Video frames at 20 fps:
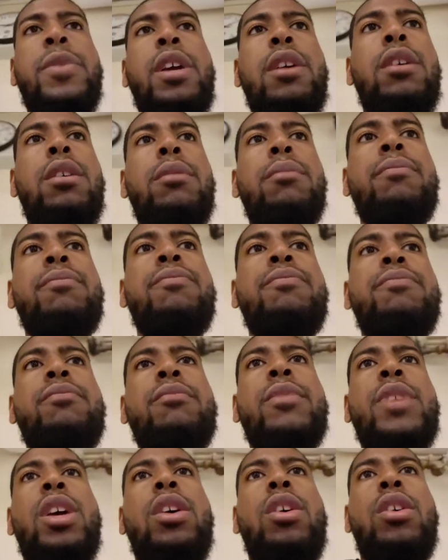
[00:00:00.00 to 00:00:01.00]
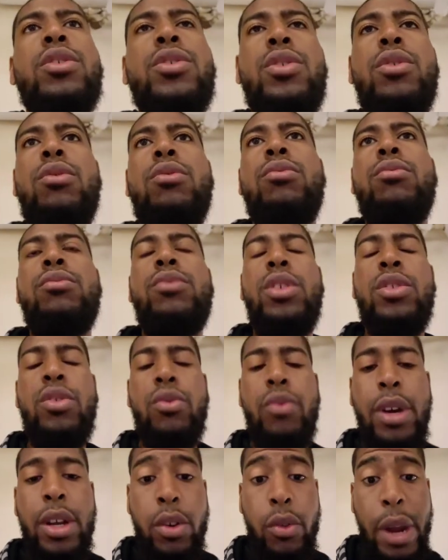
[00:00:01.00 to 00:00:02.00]
Um, also, the
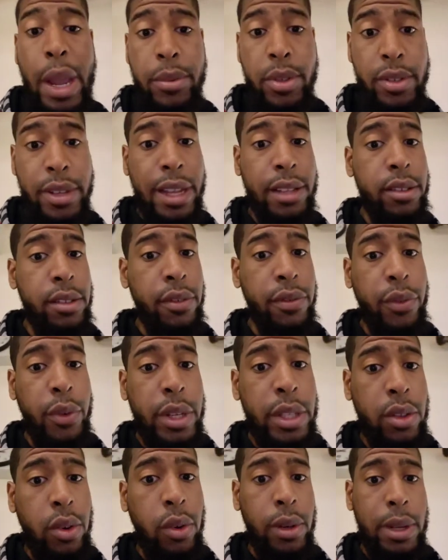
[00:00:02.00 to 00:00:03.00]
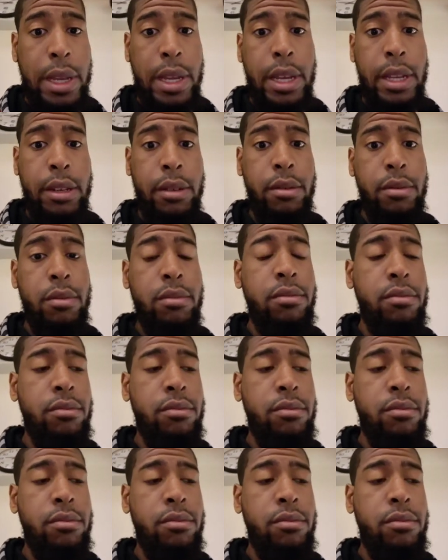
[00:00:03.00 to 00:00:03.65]
Toronto Raptors got to the free throw line,